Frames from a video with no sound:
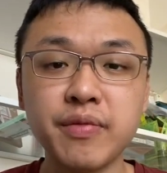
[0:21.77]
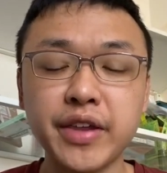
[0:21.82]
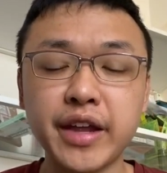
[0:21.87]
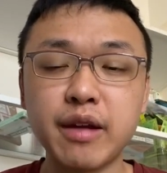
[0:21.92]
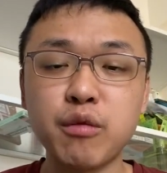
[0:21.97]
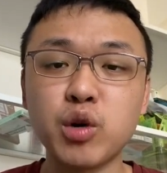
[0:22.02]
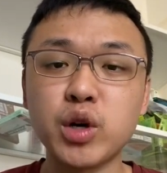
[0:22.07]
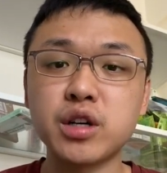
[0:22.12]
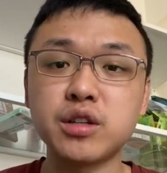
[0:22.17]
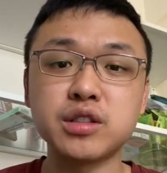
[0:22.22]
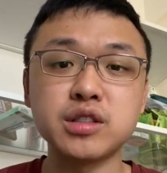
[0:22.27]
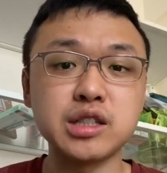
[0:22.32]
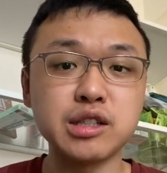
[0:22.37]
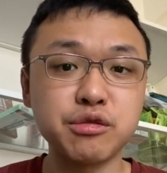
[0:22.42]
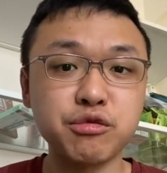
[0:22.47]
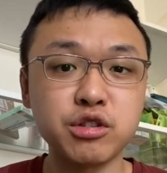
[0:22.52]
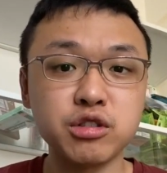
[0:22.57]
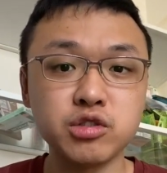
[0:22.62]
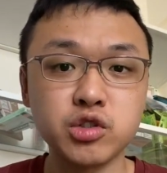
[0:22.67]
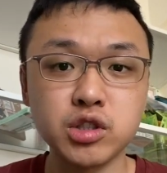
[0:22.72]
and what are the
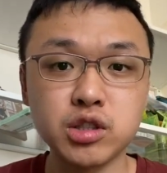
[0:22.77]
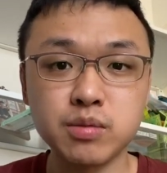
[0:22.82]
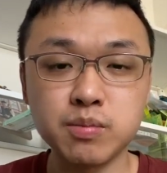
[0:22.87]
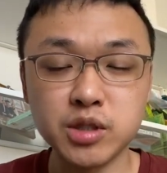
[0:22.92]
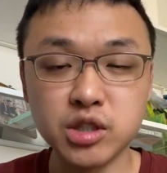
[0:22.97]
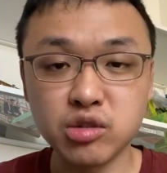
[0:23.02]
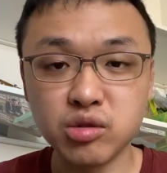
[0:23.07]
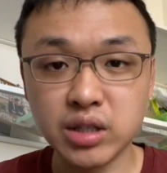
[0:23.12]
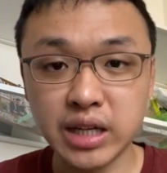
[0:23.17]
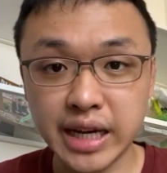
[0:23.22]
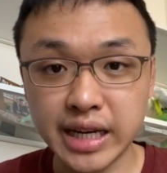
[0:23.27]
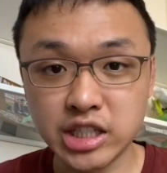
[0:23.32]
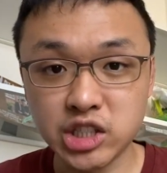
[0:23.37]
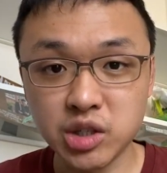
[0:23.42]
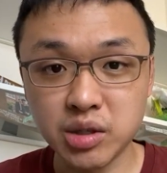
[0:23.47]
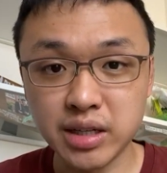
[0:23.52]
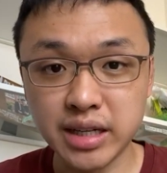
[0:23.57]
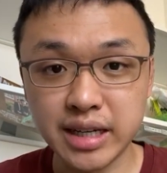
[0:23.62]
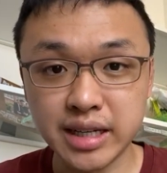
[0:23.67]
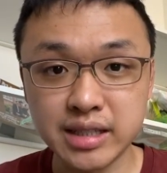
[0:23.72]
differences between
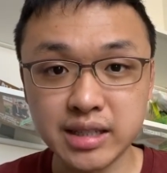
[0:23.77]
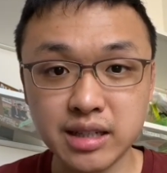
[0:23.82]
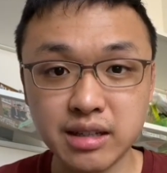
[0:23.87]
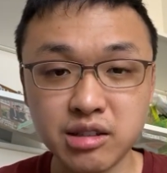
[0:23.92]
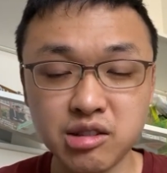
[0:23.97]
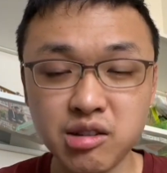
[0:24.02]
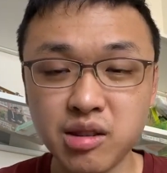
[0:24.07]
HL and SL.